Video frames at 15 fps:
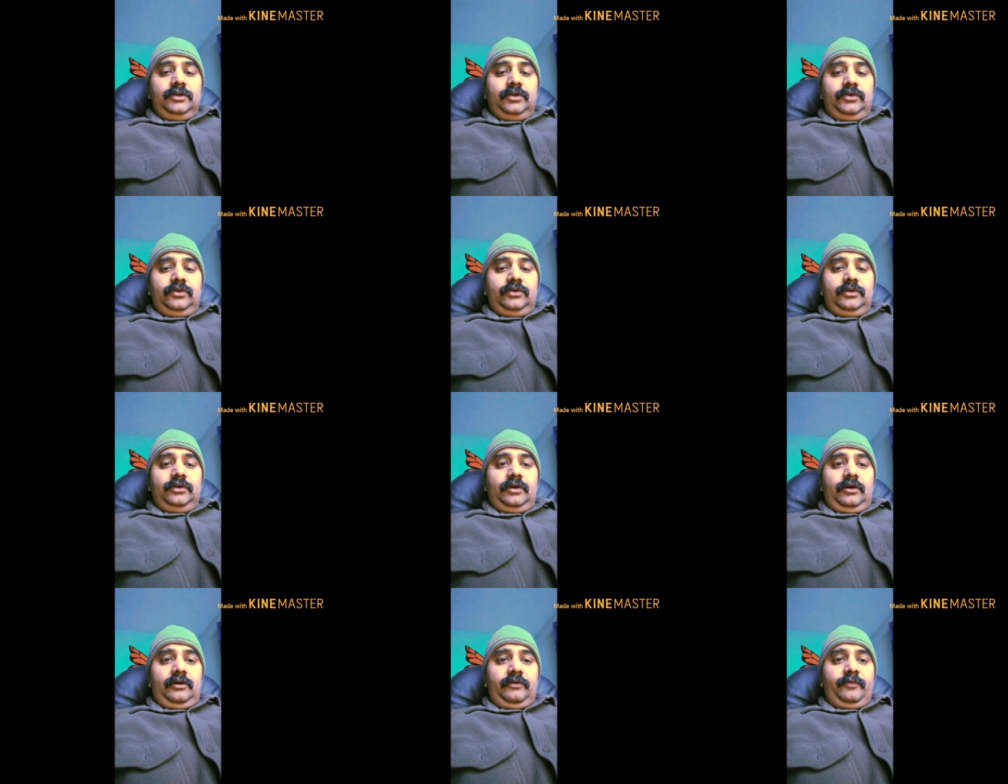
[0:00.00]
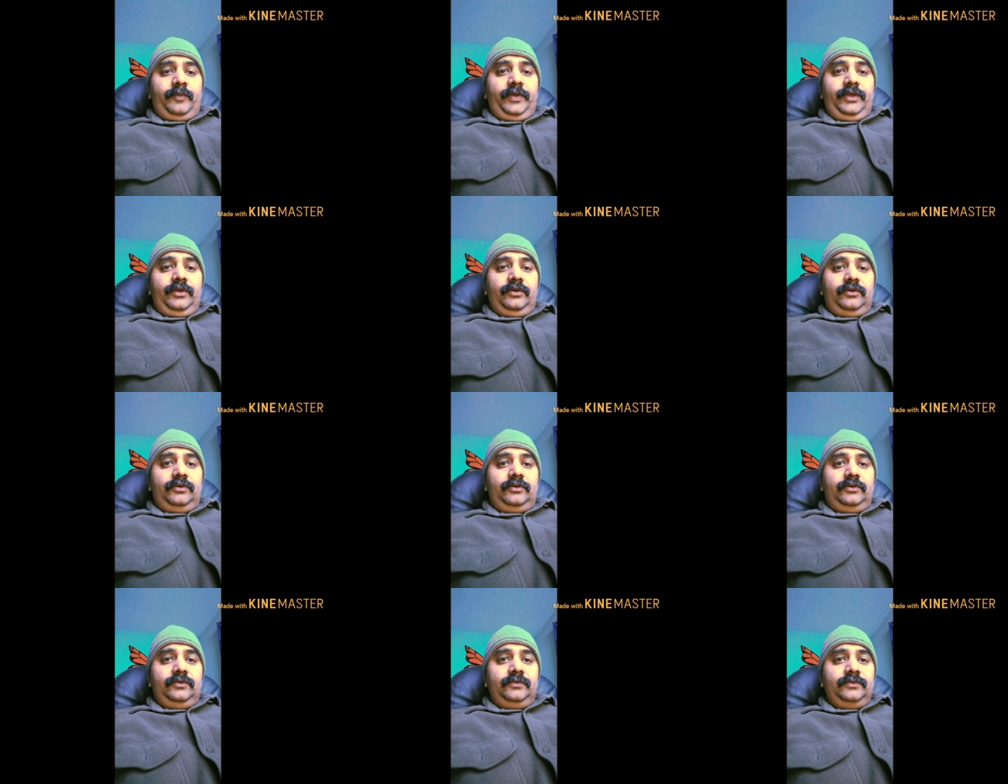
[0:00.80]
code of P
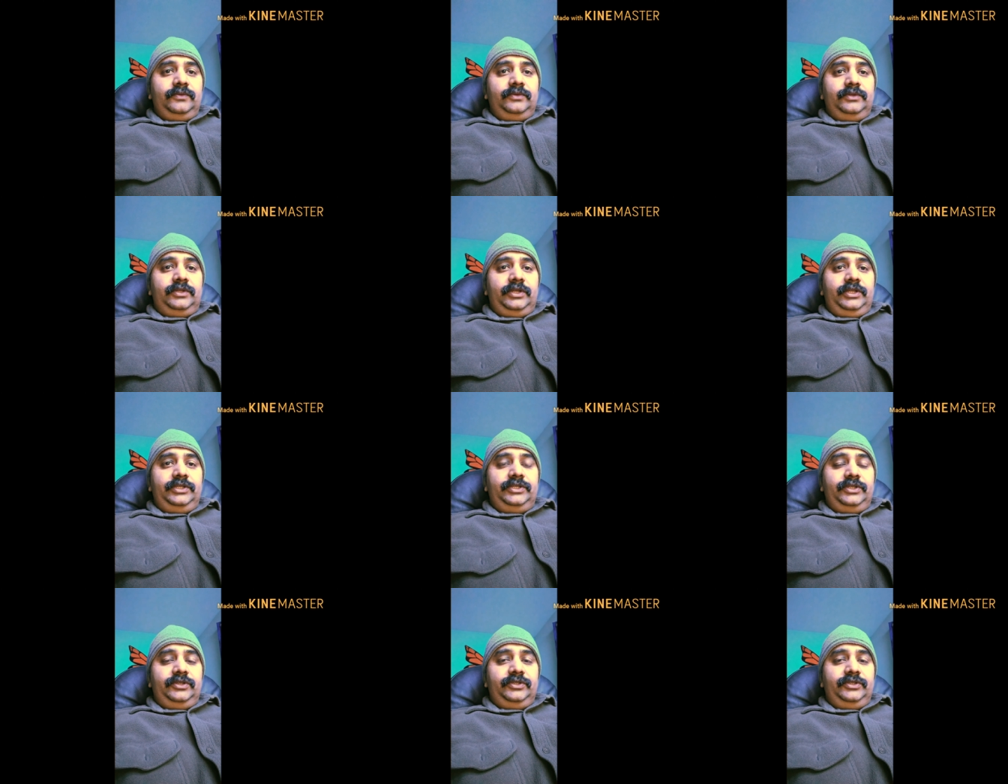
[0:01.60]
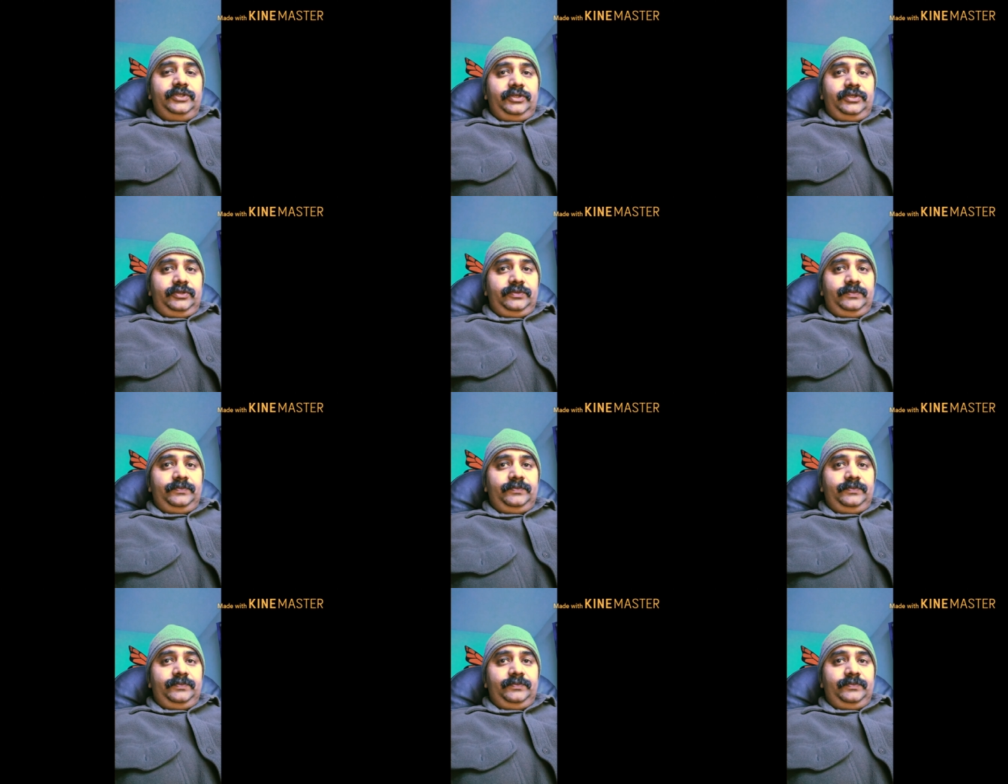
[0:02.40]
zero three hundred.